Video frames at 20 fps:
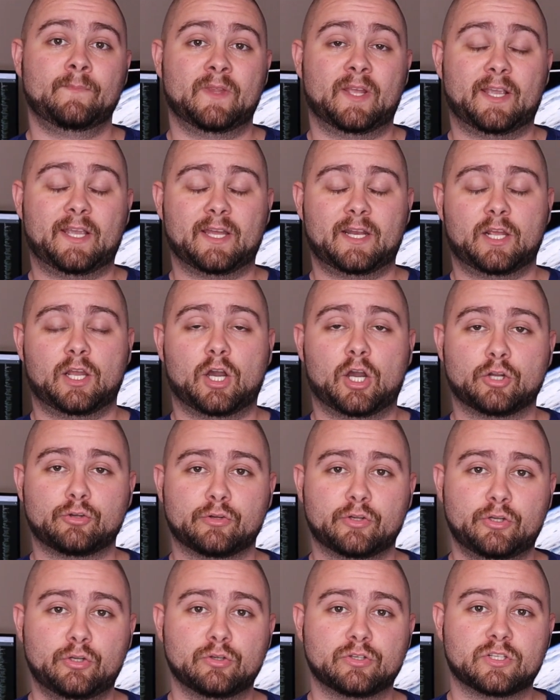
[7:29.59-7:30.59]
And getting
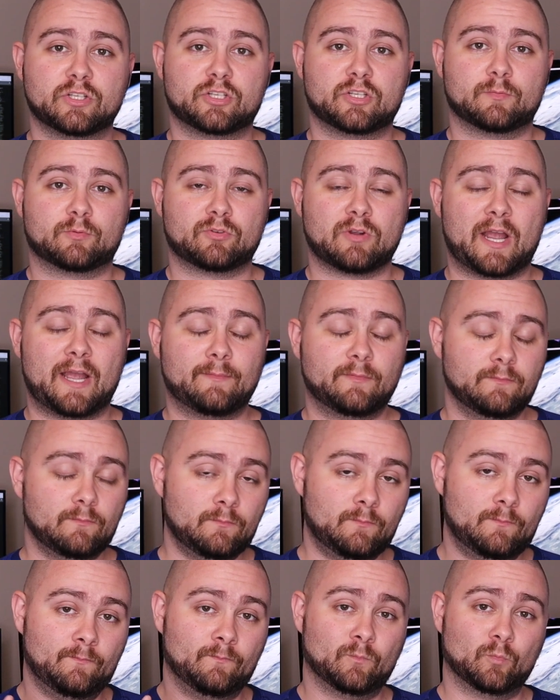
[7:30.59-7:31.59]
100 users subscribed
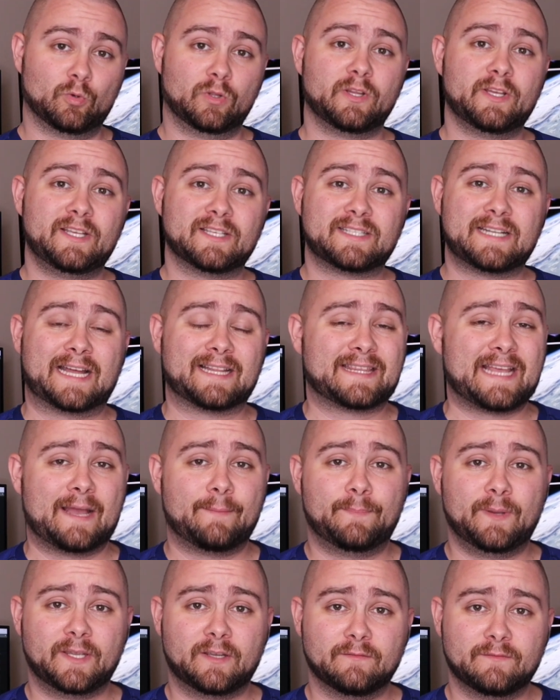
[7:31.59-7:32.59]
really is not
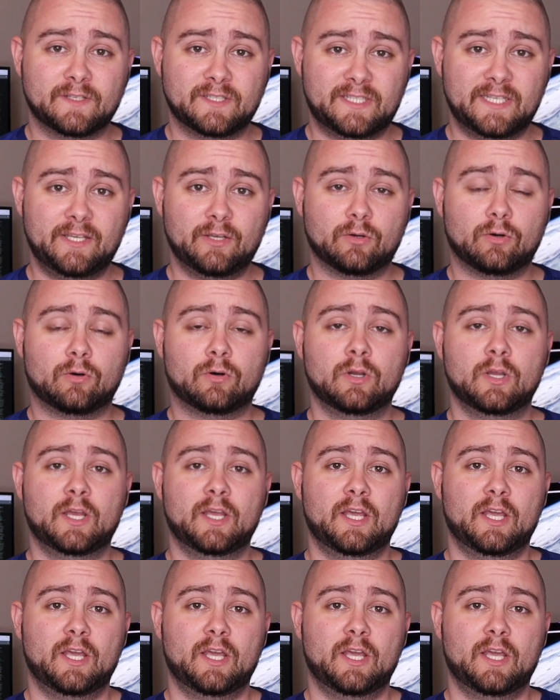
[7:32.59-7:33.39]
that big of a deal